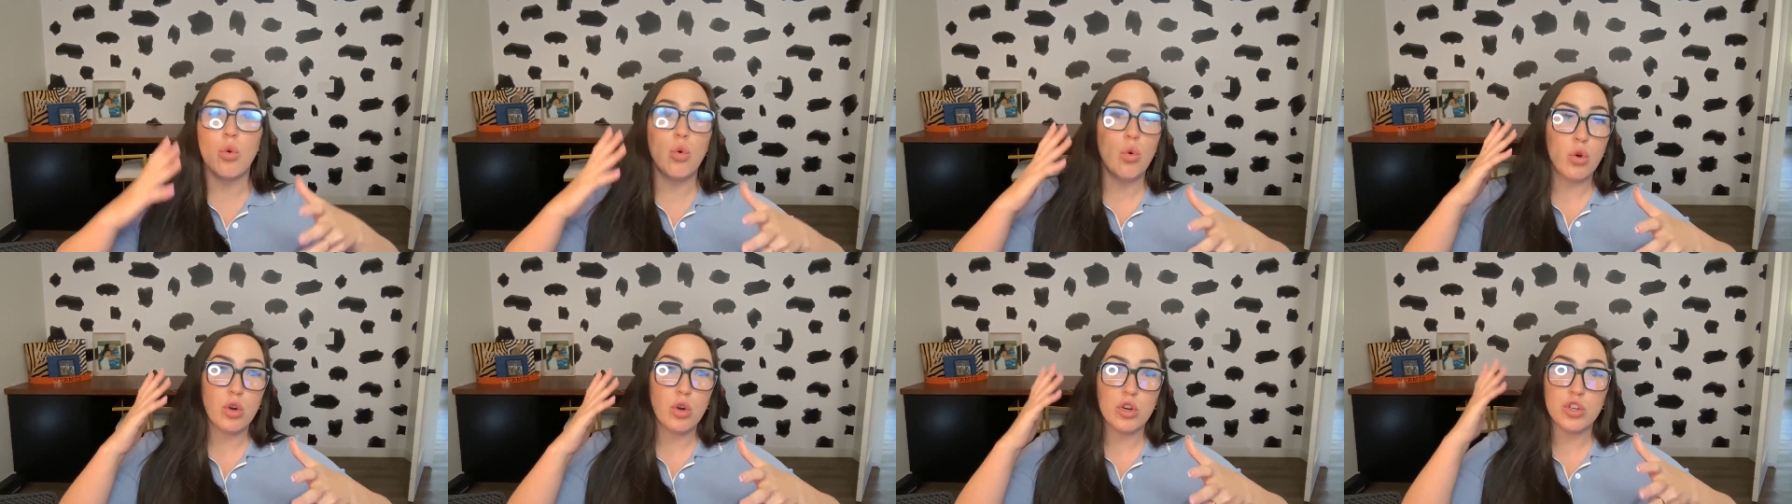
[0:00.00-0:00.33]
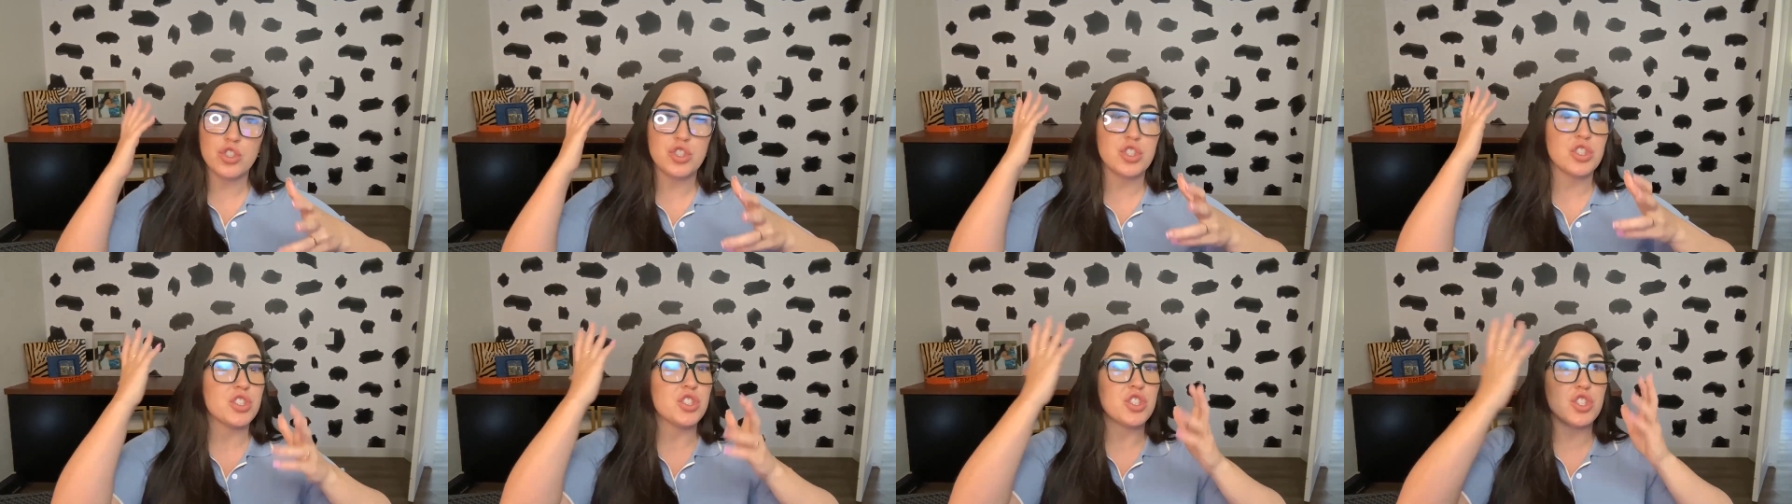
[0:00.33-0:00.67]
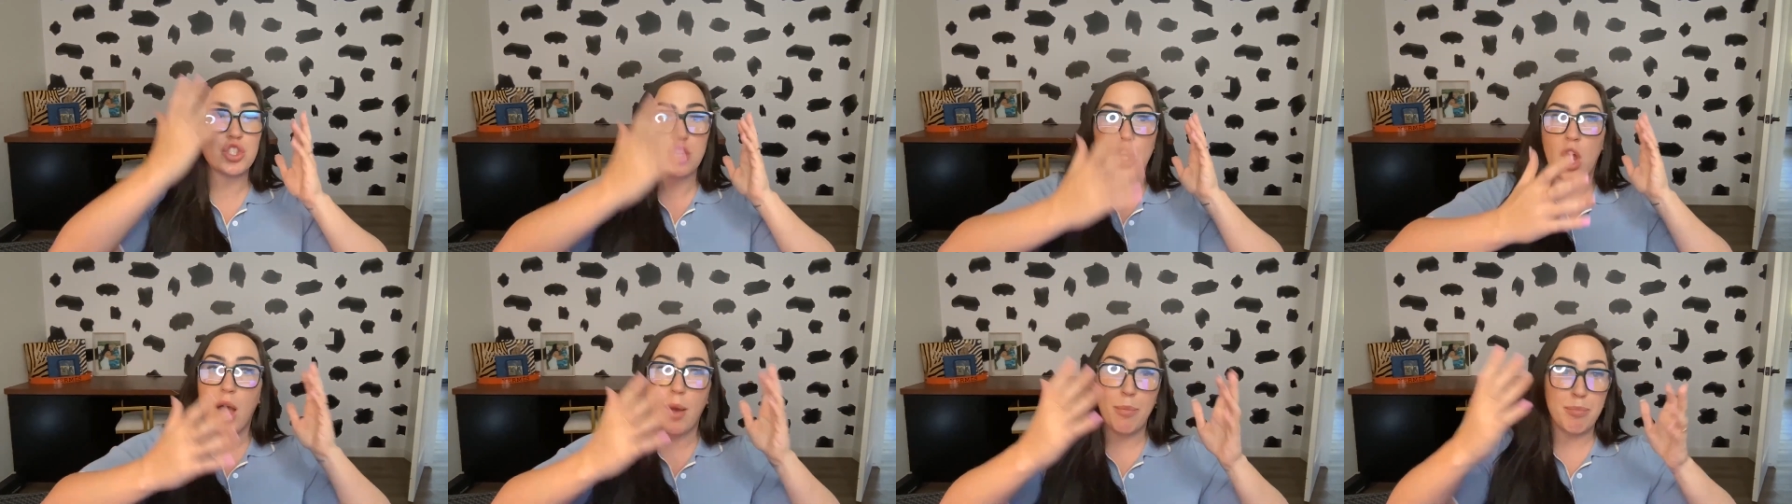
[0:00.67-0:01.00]
or just
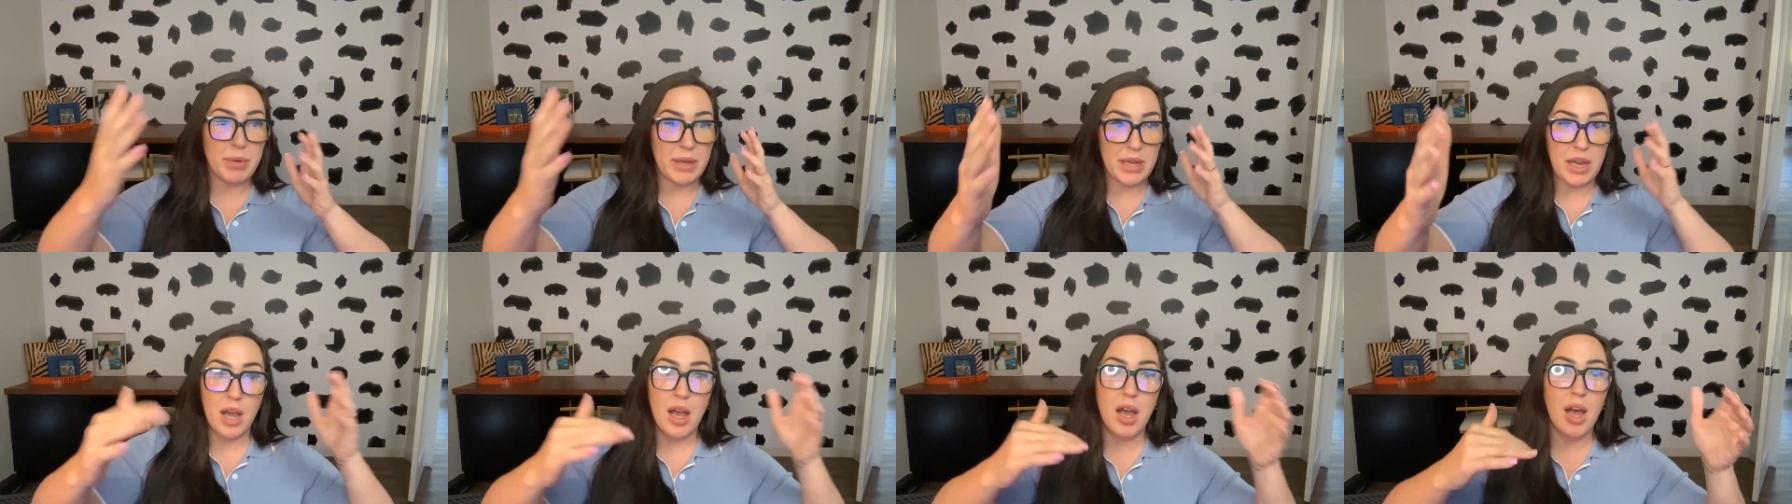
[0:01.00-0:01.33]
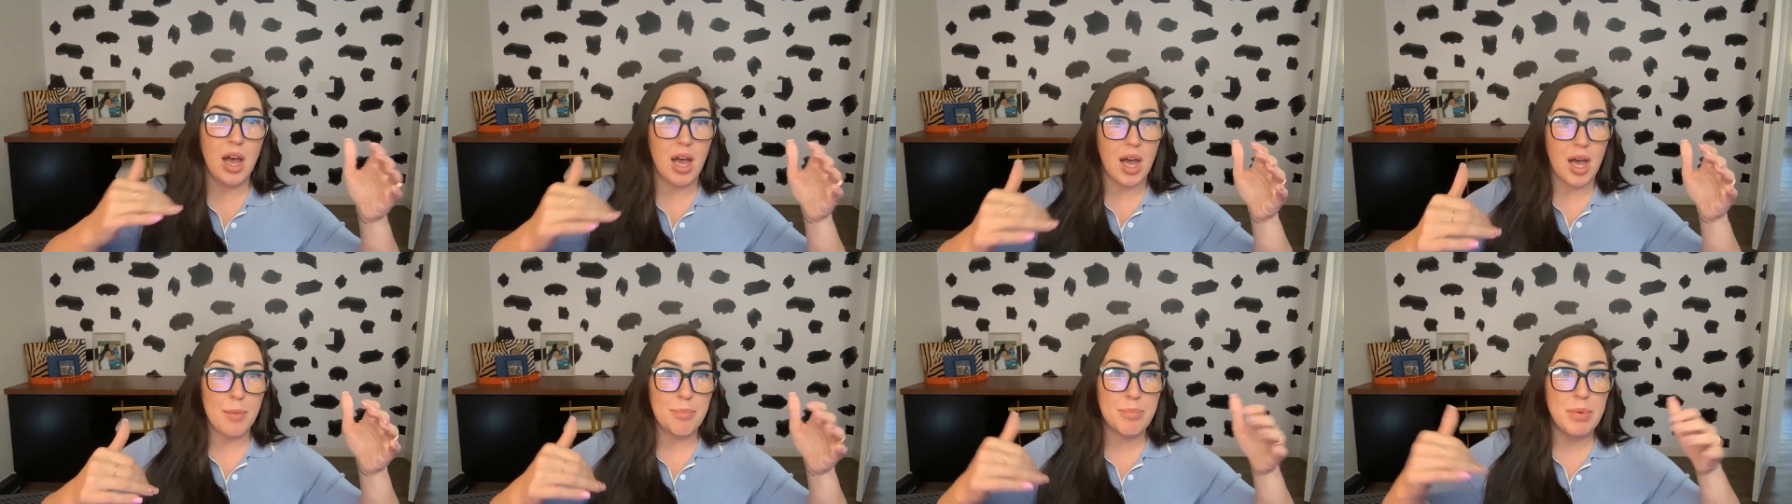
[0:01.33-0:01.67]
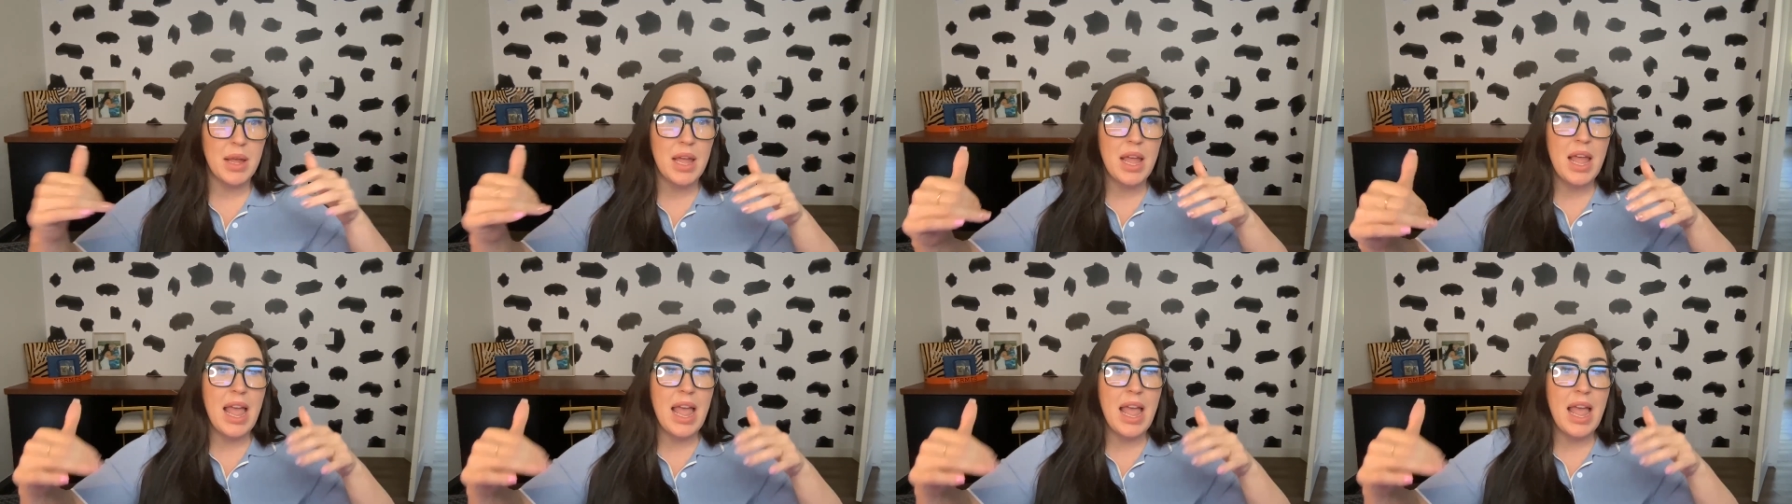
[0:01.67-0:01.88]
chop it up